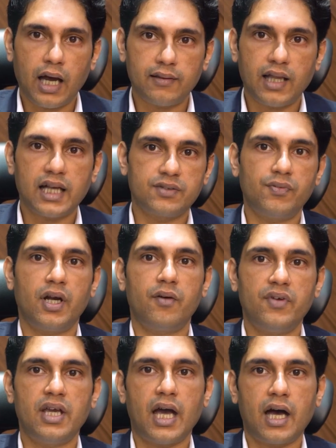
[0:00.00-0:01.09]
And that's where
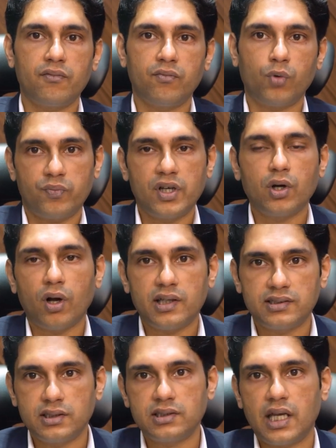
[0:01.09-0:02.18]
we have what we call
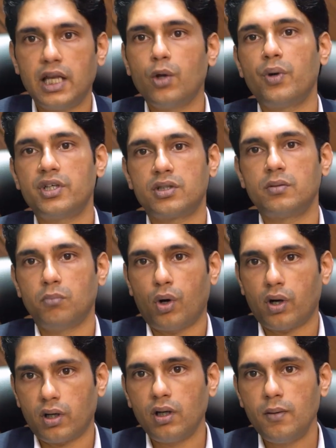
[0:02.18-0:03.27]
as this innovation
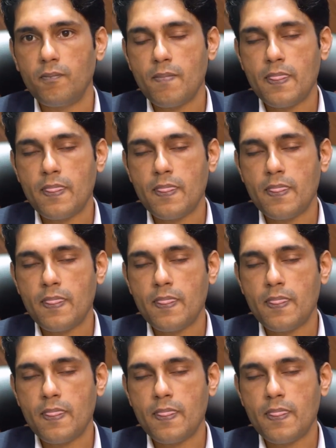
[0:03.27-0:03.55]
model.